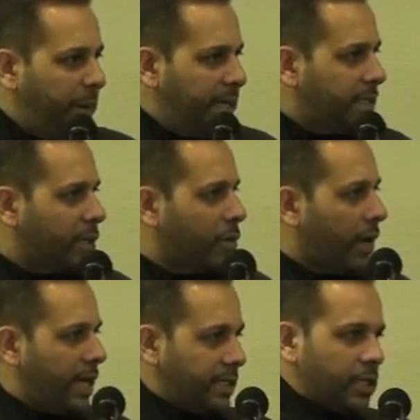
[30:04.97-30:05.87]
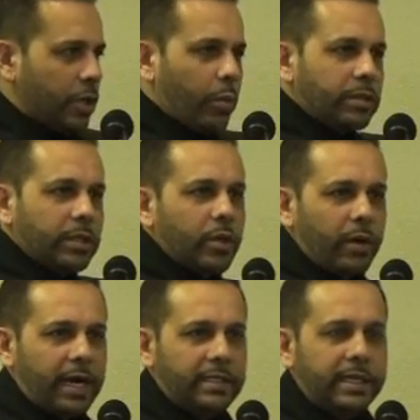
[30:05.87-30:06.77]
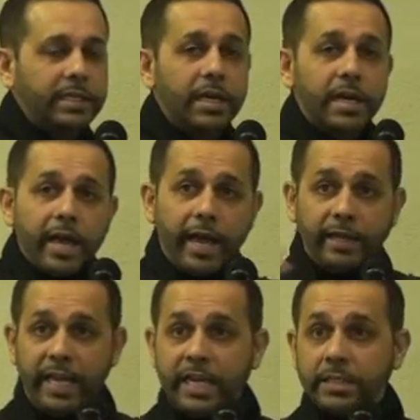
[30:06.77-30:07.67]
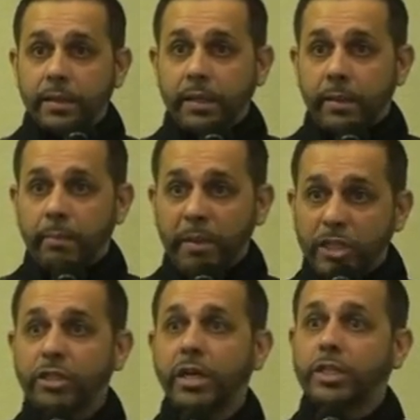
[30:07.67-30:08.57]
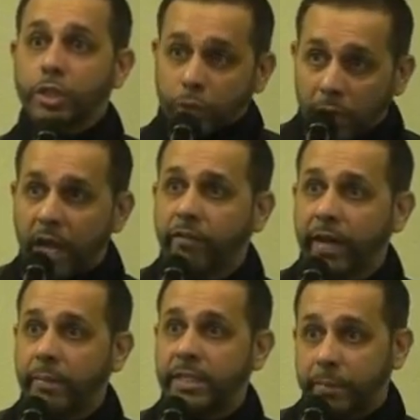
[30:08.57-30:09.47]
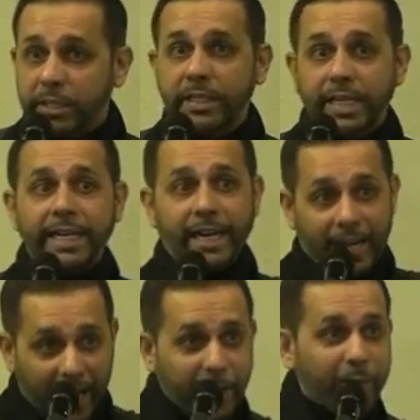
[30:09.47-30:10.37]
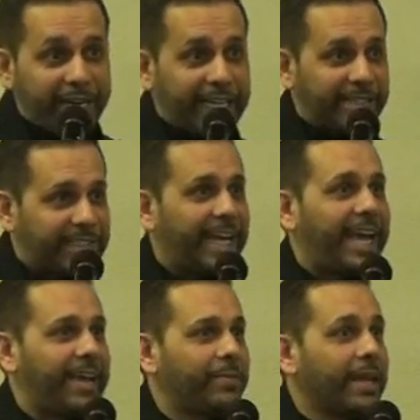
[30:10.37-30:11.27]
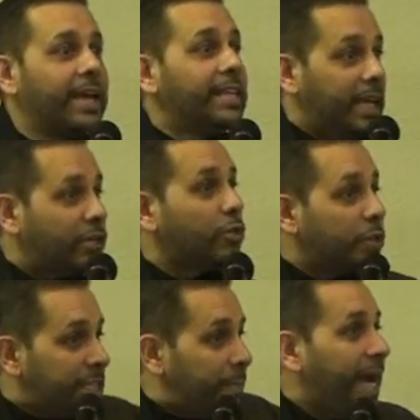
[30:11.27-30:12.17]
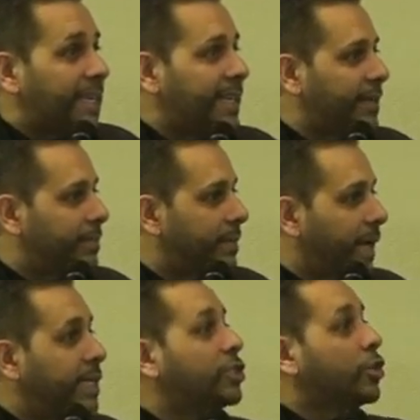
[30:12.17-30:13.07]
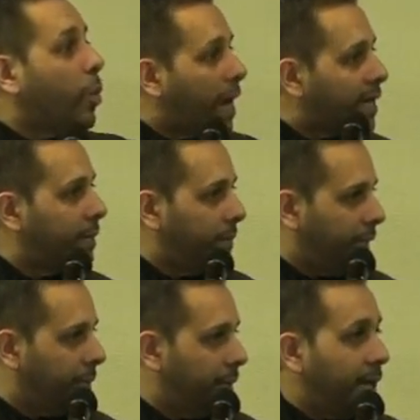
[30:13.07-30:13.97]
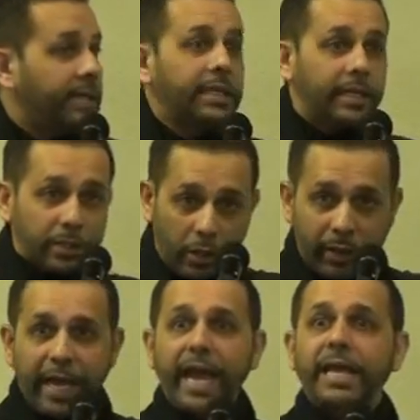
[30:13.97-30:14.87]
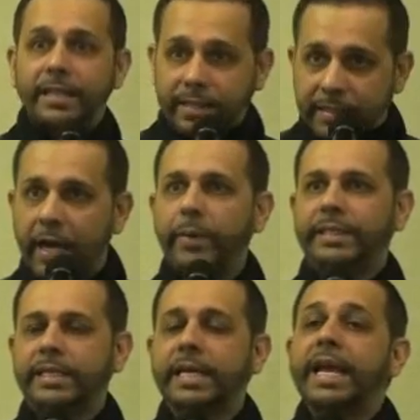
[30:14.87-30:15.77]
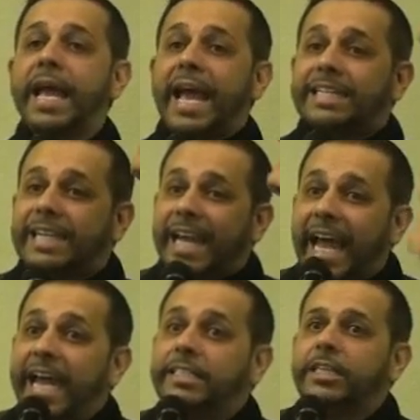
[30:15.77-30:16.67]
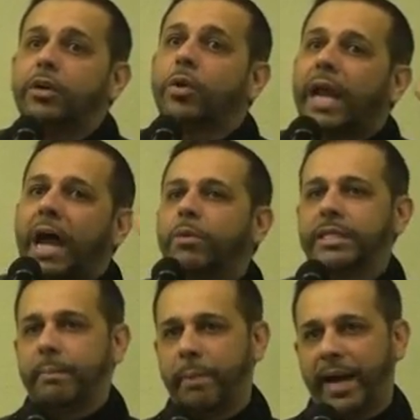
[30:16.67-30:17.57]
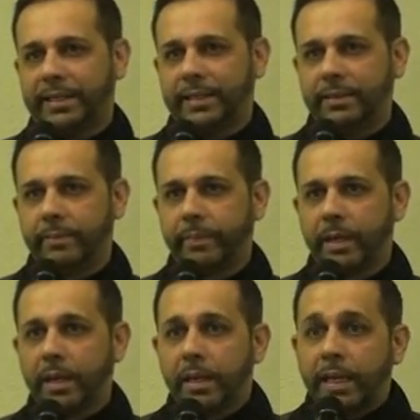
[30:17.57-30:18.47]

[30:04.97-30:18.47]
And then he brings the Quran, he says, look what the Quran says. And these missionaries used to love him as much as they didn't like what he had to say. They used to respect him, and he used to welcome them. And he said, it's okay, this is how it is. As an eight-year-old, I was impacted.